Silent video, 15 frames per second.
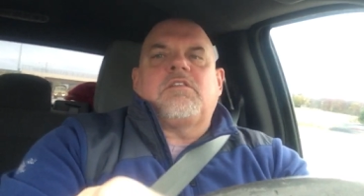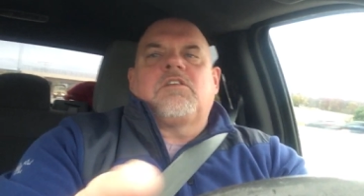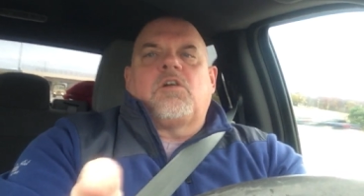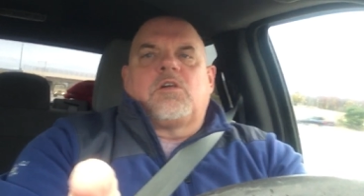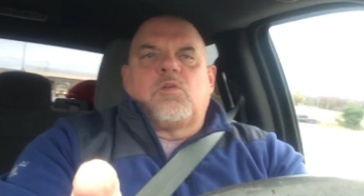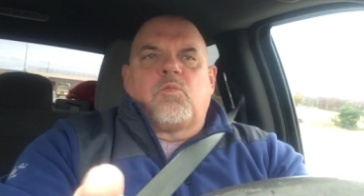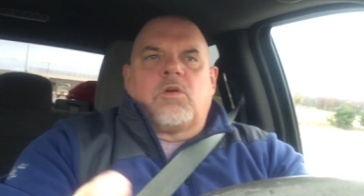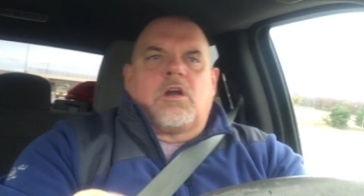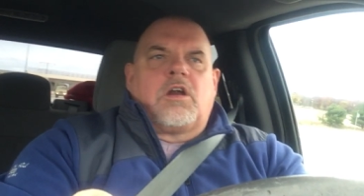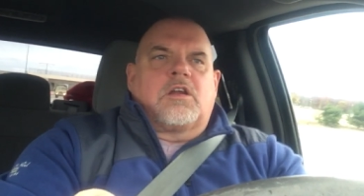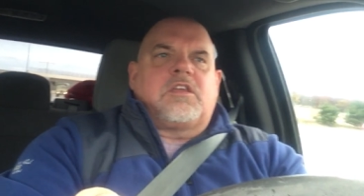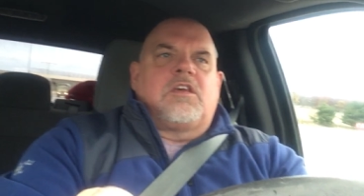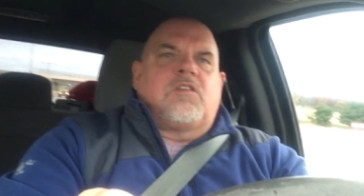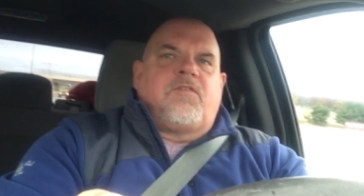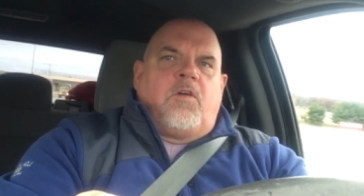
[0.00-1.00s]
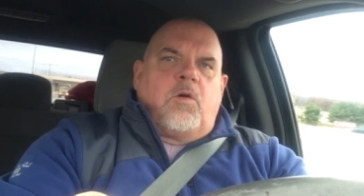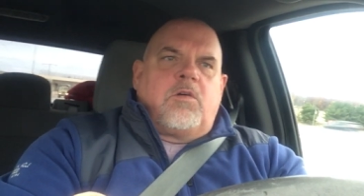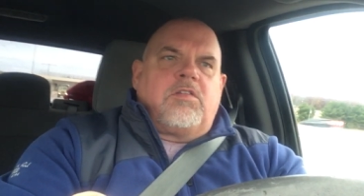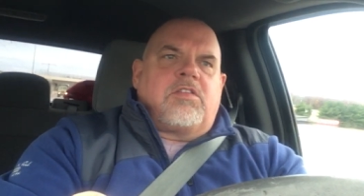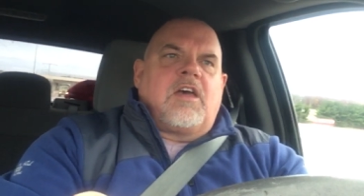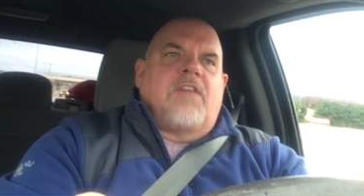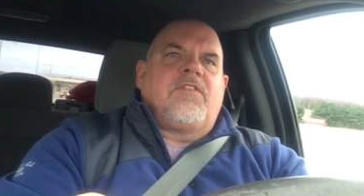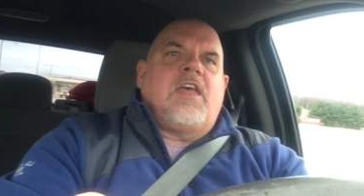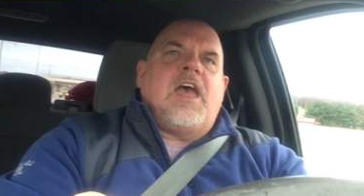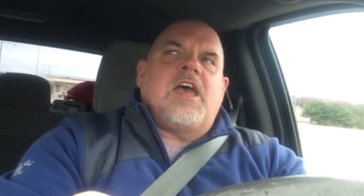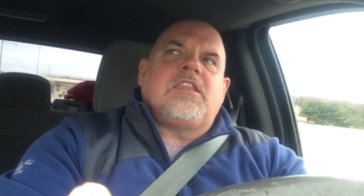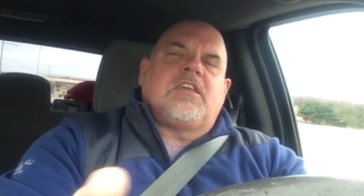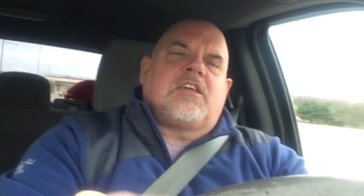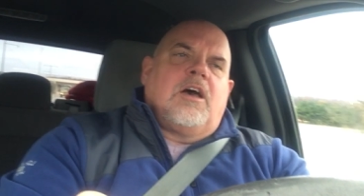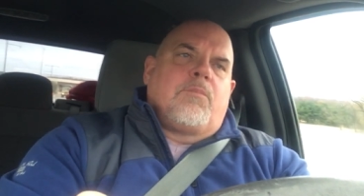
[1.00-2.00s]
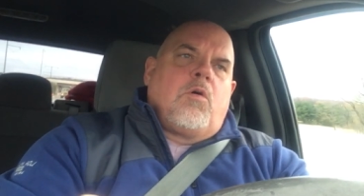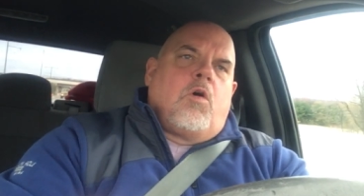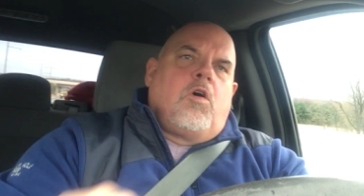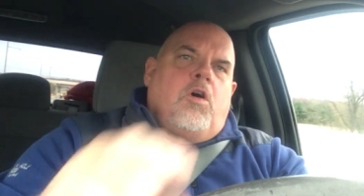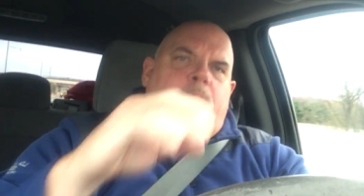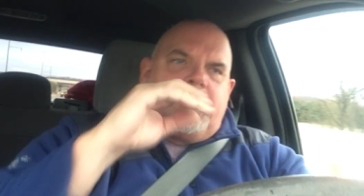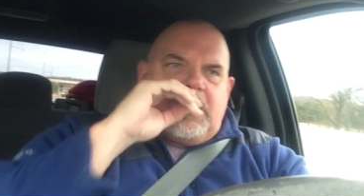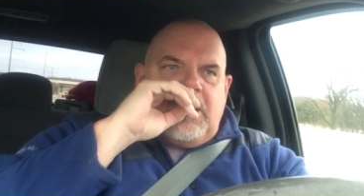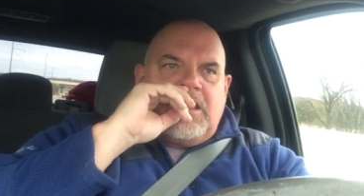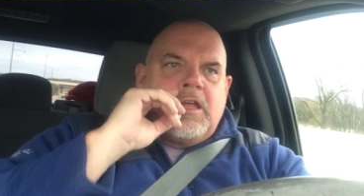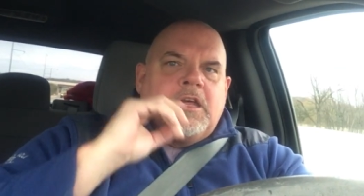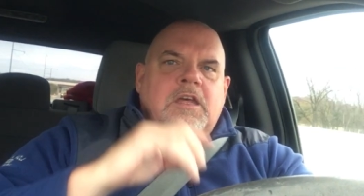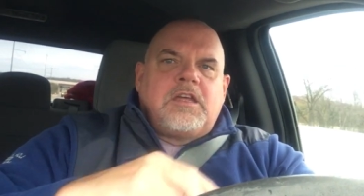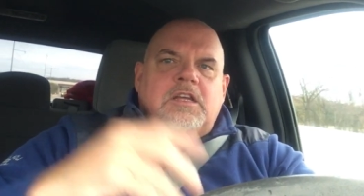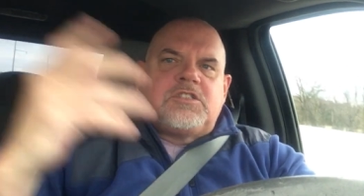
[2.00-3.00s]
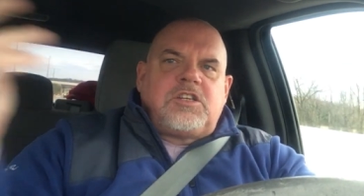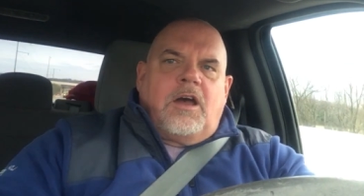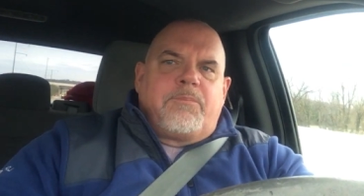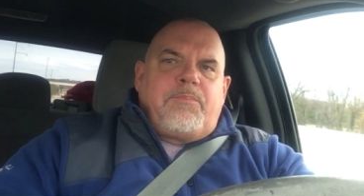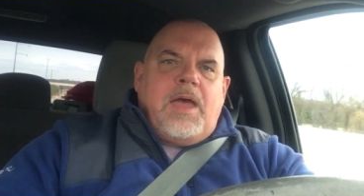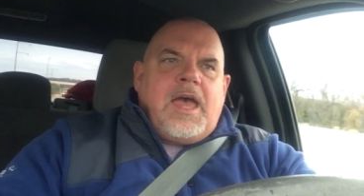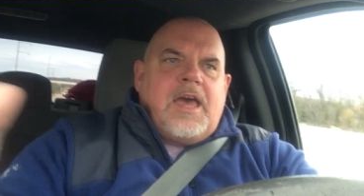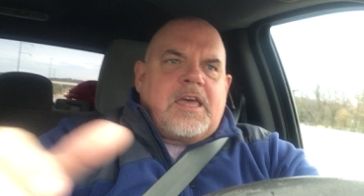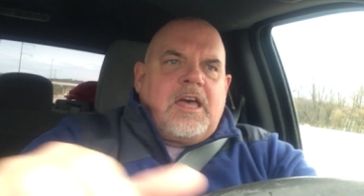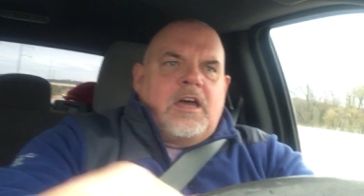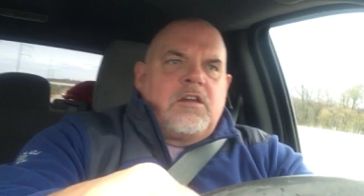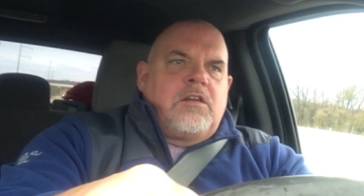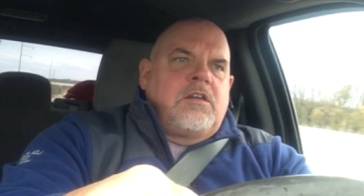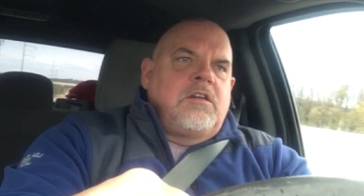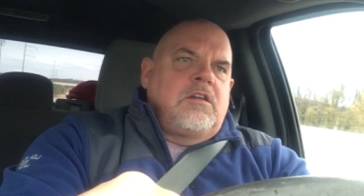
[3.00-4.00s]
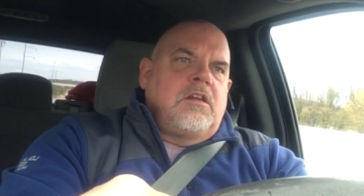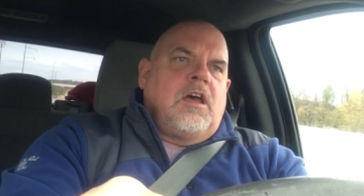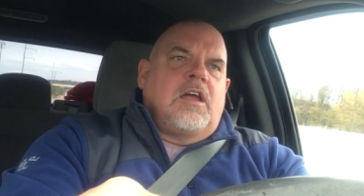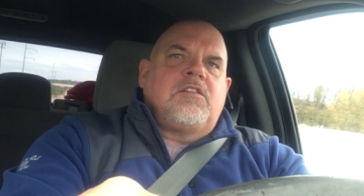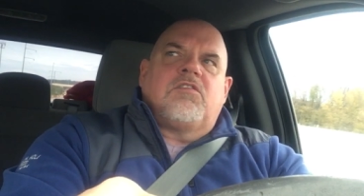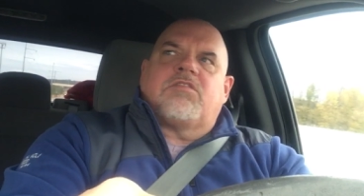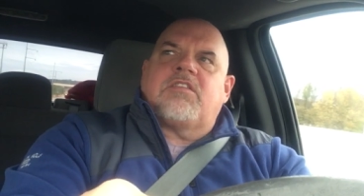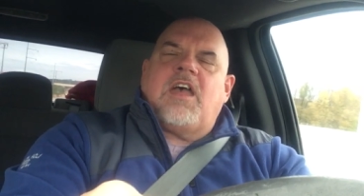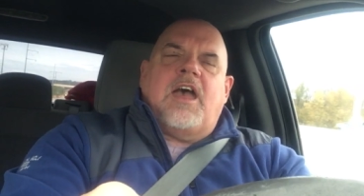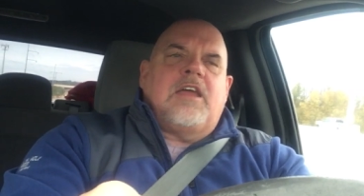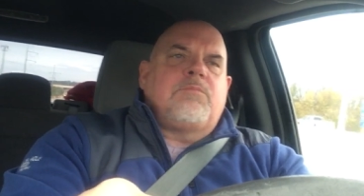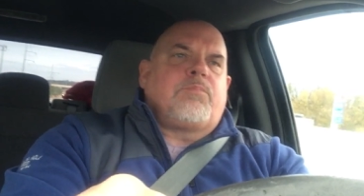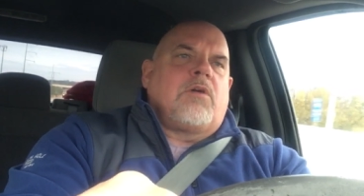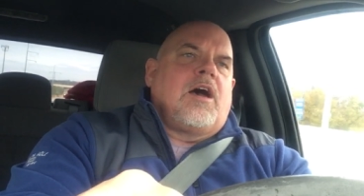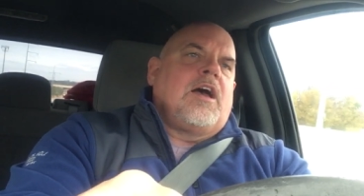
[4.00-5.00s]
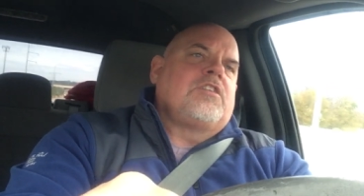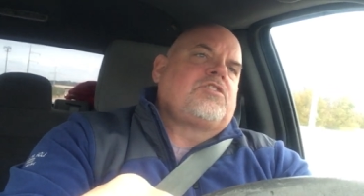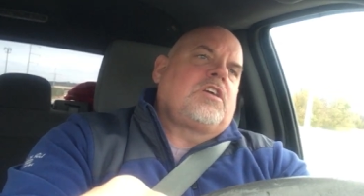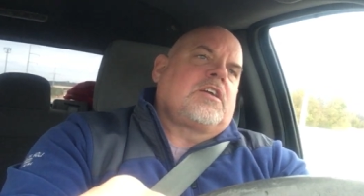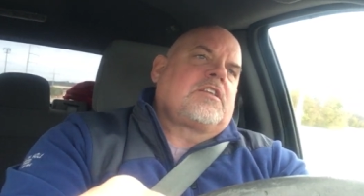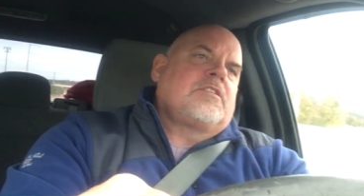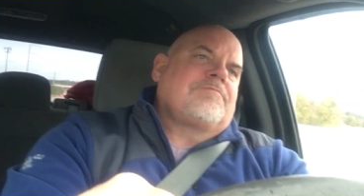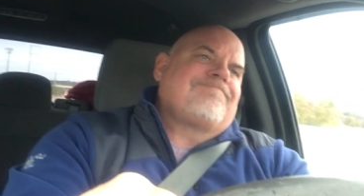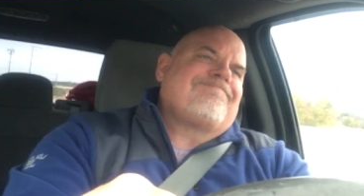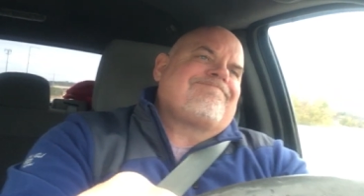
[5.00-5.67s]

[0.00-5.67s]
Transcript: You go to work, you focus on that, you come home and you, you jump back on, on your side project.